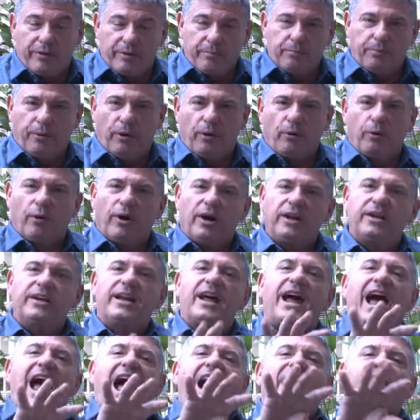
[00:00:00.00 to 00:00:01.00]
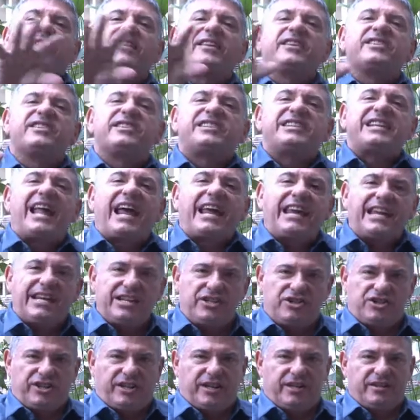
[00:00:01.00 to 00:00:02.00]
important at other
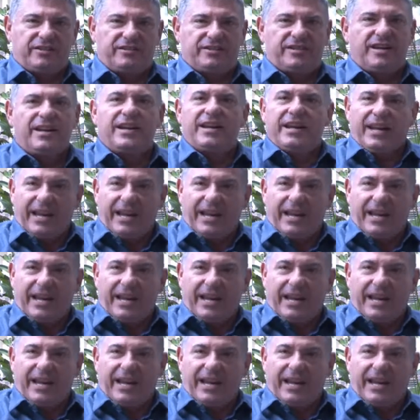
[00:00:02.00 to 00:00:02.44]
stages